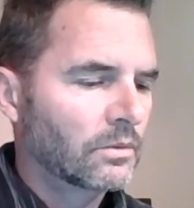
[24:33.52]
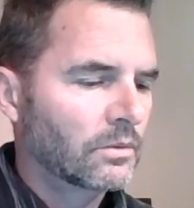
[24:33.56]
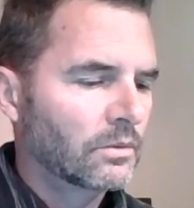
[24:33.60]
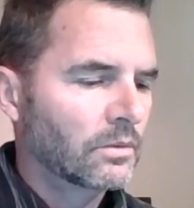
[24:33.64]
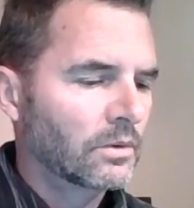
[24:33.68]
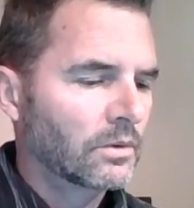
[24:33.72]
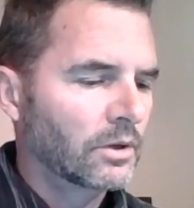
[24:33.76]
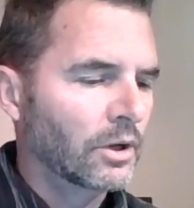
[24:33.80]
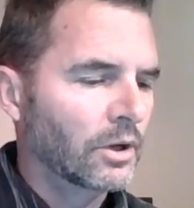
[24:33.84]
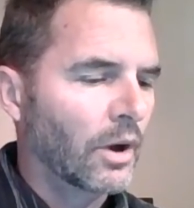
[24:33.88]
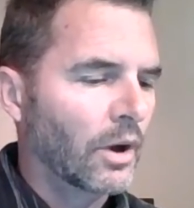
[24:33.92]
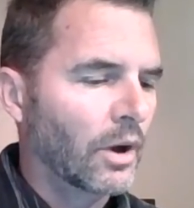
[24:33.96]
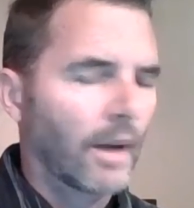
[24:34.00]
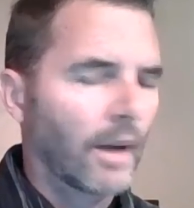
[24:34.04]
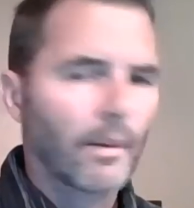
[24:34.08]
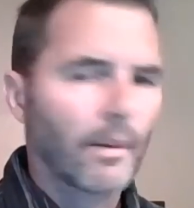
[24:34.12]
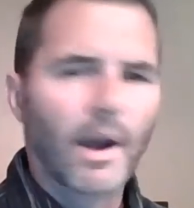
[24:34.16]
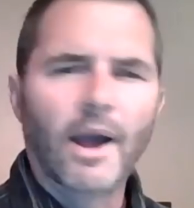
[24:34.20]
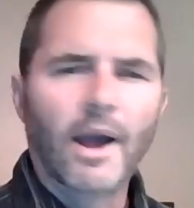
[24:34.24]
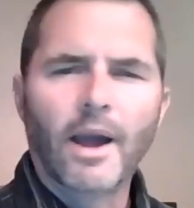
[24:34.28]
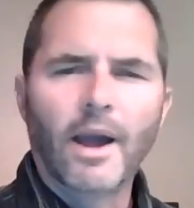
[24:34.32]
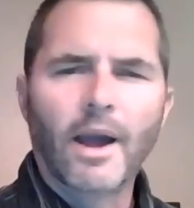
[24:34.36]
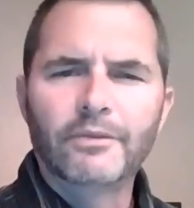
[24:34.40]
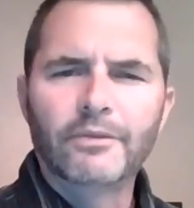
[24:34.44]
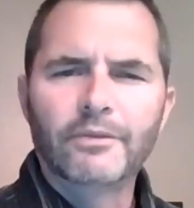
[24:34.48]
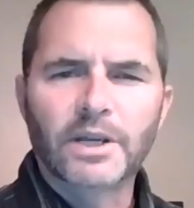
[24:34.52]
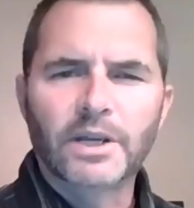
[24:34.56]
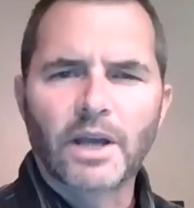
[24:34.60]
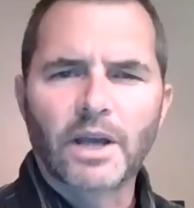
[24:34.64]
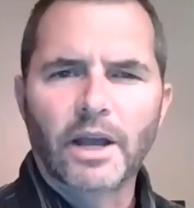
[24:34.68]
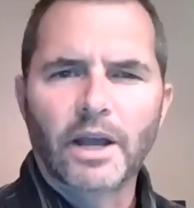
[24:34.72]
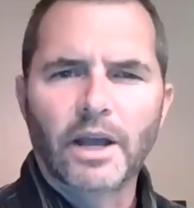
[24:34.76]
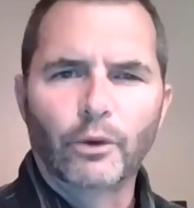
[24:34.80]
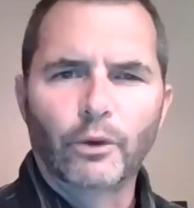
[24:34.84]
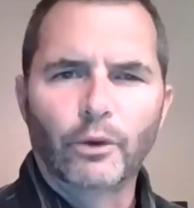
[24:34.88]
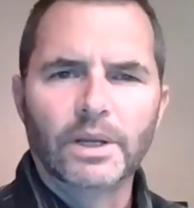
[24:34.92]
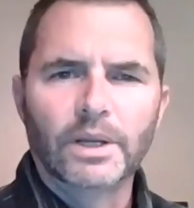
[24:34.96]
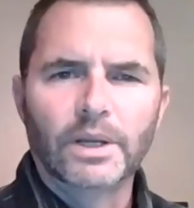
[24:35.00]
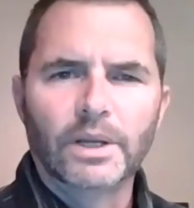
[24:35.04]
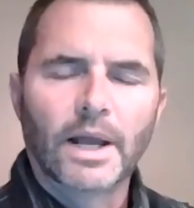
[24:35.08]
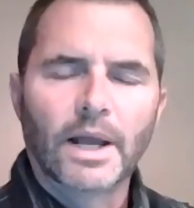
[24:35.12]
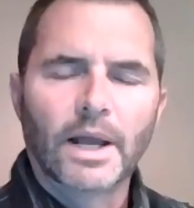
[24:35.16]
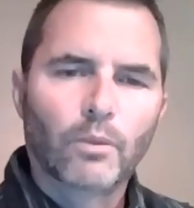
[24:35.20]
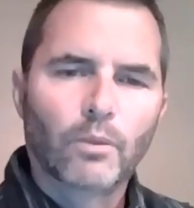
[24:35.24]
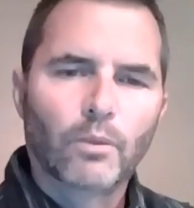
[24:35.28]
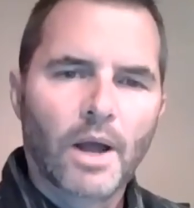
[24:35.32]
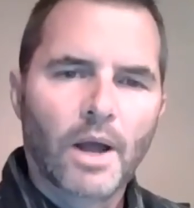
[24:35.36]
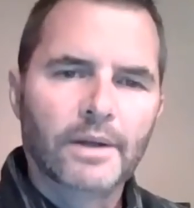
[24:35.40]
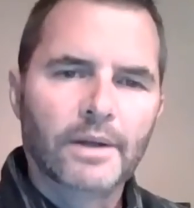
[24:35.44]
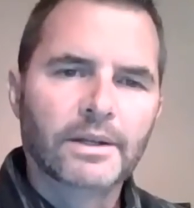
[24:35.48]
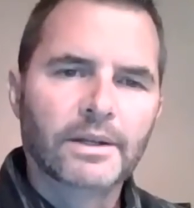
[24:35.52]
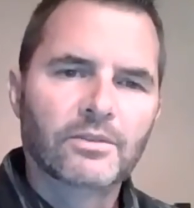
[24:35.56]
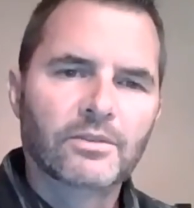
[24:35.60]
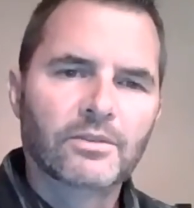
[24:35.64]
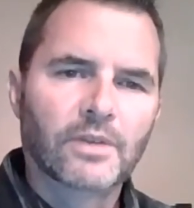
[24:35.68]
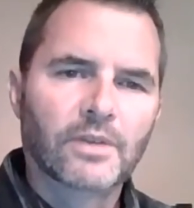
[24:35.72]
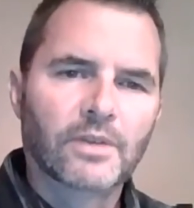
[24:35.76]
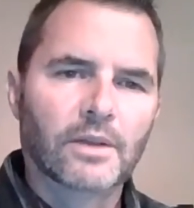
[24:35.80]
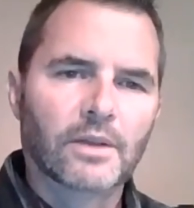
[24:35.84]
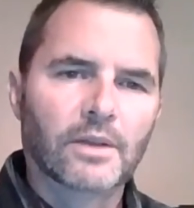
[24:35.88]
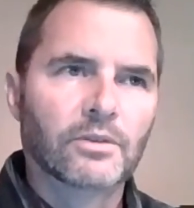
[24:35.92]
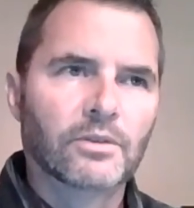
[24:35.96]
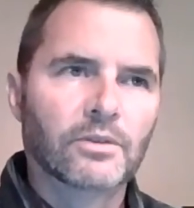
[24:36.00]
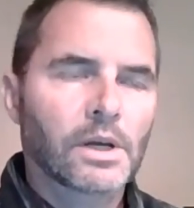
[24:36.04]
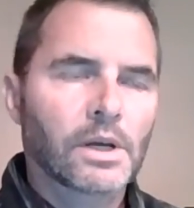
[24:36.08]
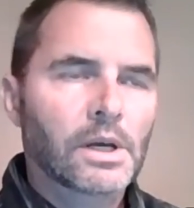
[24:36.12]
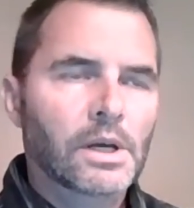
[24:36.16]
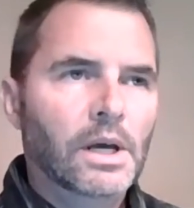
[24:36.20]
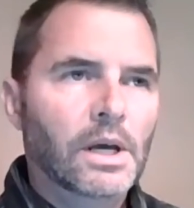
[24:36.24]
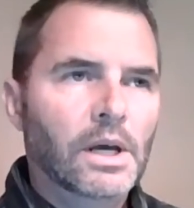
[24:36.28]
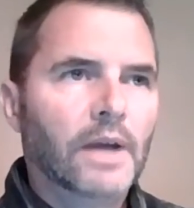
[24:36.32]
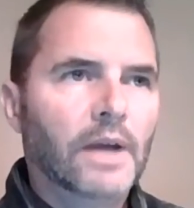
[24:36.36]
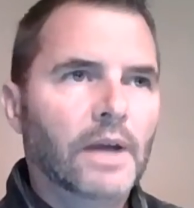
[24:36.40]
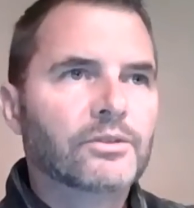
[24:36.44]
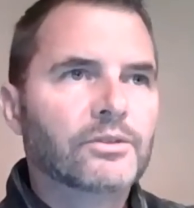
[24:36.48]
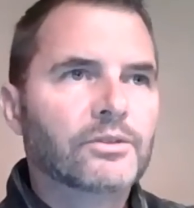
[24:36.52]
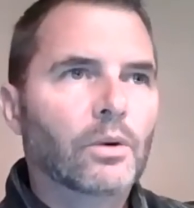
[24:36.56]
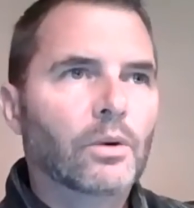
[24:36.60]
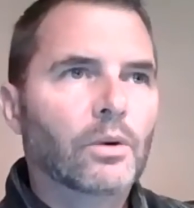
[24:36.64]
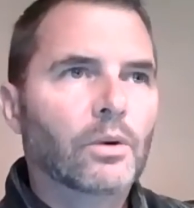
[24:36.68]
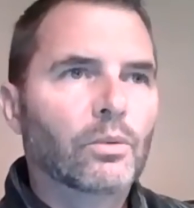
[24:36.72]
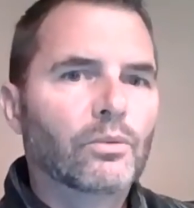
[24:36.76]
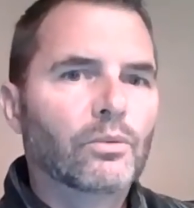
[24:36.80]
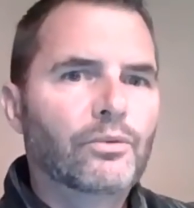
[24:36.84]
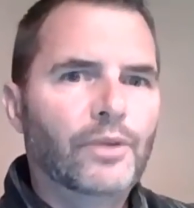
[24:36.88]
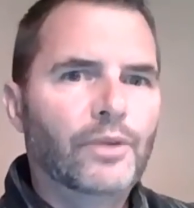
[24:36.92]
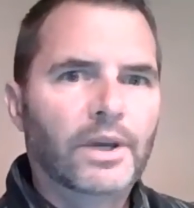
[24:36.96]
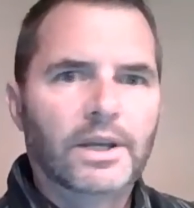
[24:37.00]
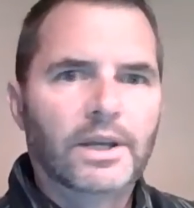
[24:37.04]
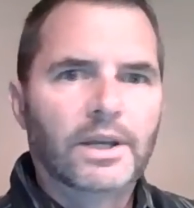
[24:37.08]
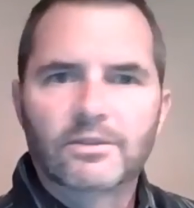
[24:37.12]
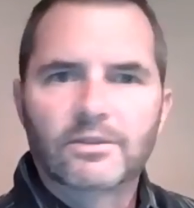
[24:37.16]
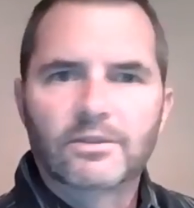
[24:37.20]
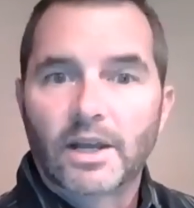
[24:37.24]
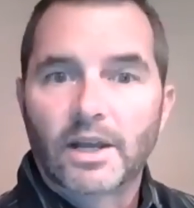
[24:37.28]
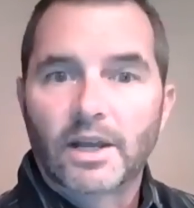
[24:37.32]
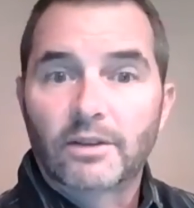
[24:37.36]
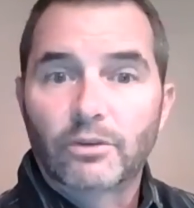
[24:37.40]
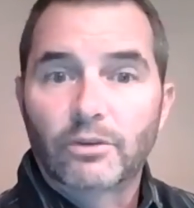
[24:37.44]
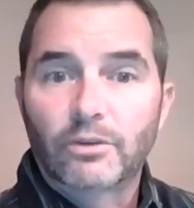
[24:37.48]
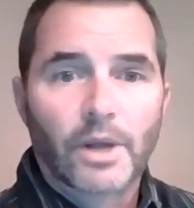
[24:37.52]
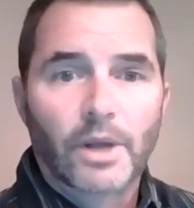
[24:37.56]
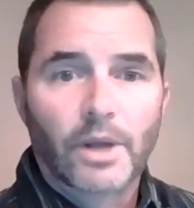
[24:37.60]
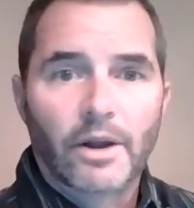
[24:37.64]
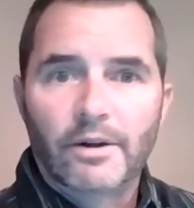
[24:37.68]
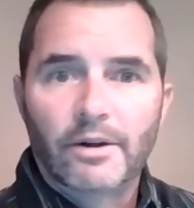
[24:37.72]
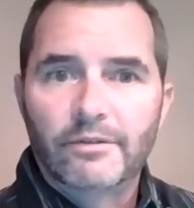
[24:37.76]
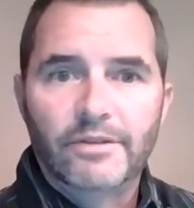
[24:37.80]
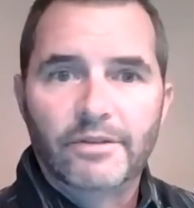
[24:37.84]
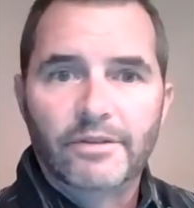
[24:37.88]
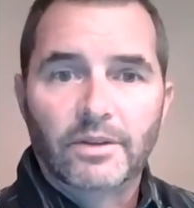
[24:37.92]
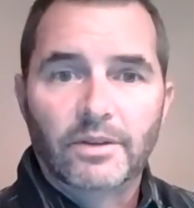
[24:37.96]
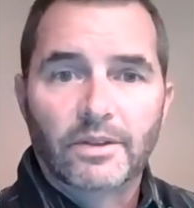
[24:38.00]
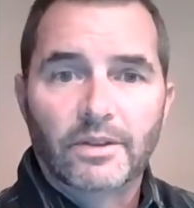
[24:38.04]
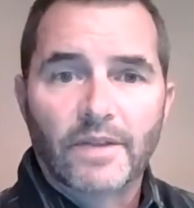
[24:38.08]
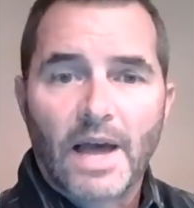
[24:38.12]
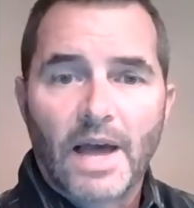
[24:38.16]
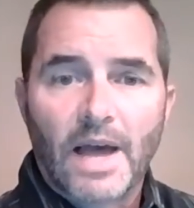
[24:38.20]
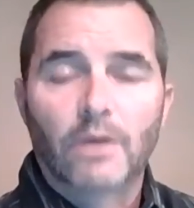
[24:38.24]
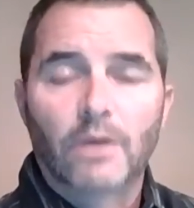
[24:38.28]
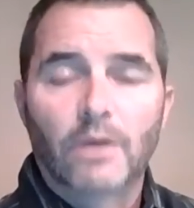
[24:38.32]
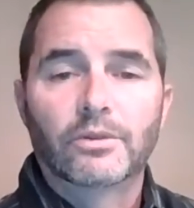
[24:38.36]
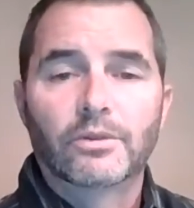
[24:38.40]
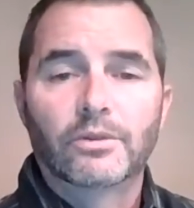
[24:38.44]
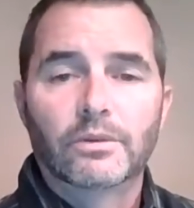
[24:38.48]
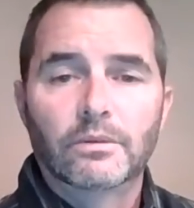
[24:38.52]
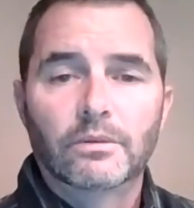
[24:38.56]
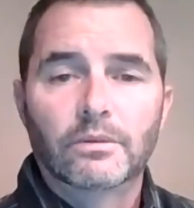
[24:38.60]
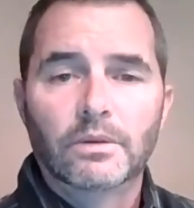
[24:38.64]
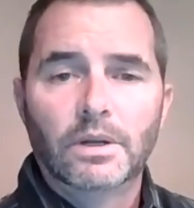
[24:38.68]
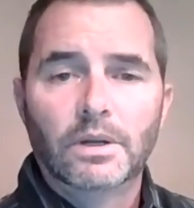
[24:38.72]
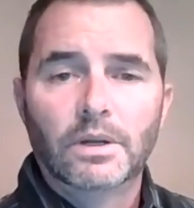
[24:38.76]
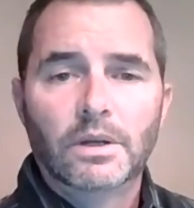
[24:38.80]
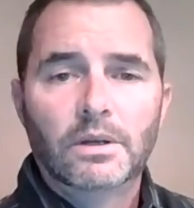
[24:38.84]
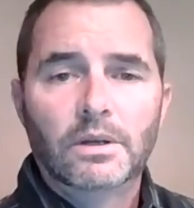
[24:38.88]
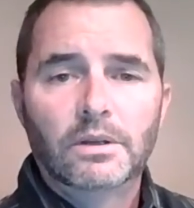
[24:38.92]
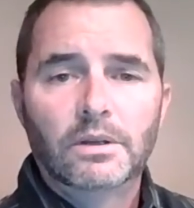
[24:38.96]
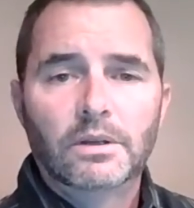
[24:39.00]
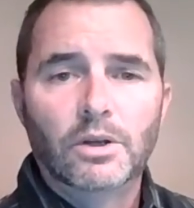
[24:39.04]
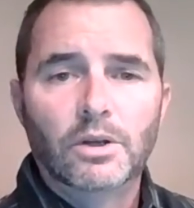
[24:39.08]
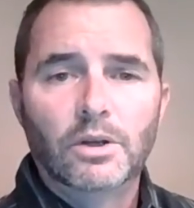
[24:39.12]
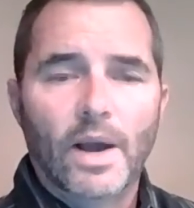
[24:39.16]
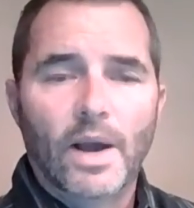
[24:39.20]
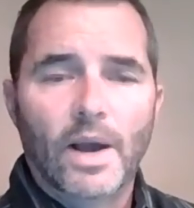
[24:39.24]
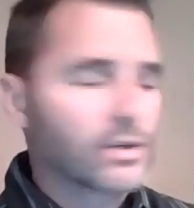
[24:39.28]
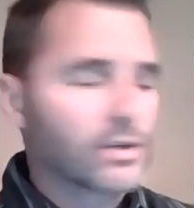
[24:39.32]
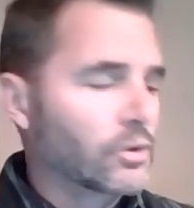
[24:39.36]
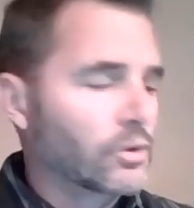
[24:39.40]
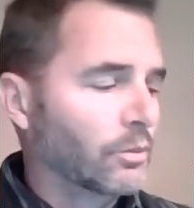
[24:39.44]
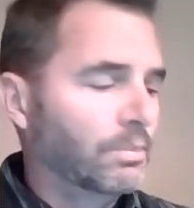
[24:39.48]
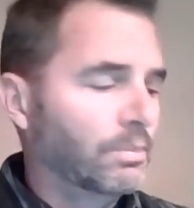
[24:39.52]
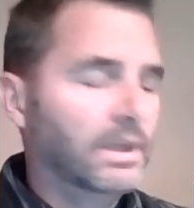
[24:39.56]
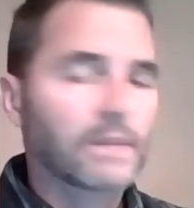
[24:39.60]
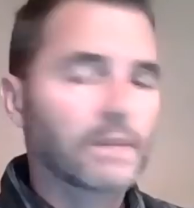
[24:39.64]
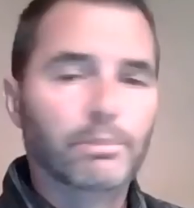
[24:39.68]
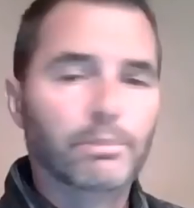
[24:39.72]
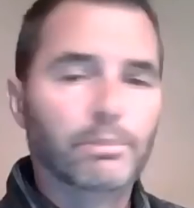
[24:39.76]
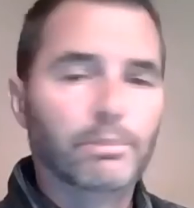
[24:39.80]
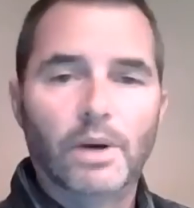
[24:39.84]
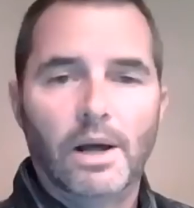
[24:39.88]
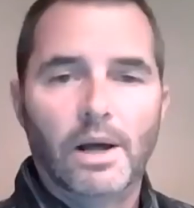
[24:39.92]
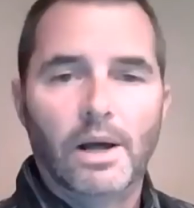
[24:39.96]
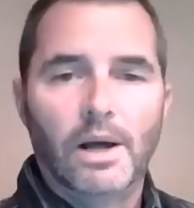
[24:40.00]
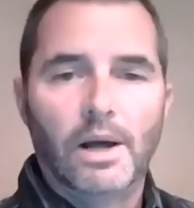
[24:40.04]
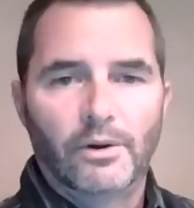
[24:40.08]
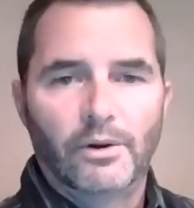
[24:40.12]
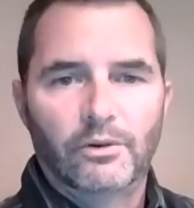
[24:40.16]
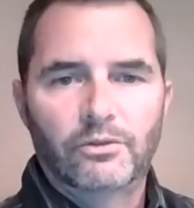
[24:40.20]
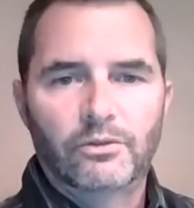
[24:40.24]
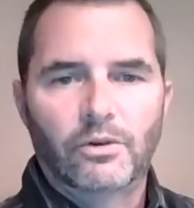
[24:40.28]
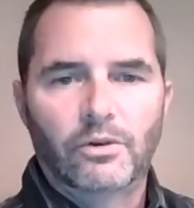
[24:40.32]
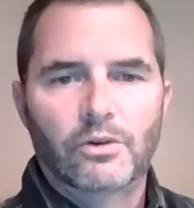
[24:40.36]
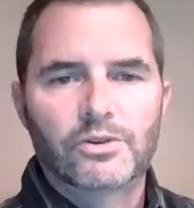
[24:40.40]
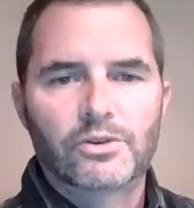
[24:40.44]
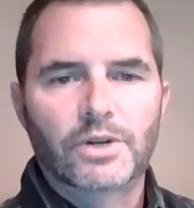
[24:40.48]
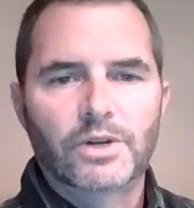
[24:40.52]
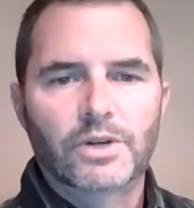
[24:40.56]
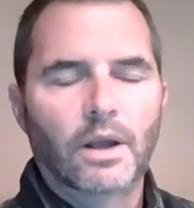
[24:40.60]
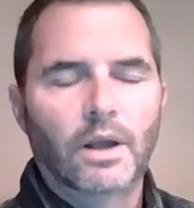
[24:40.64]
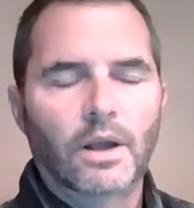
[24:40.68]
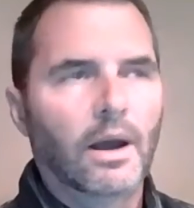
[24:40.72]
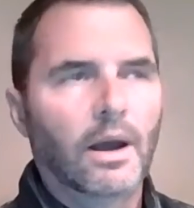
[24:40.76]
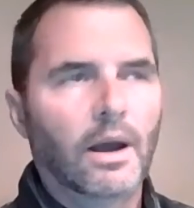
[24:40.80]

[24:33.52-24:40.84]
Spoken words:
You know, I think I agree, like Rodney says, I don't think it's like 350,000, you know, actual people out there searching.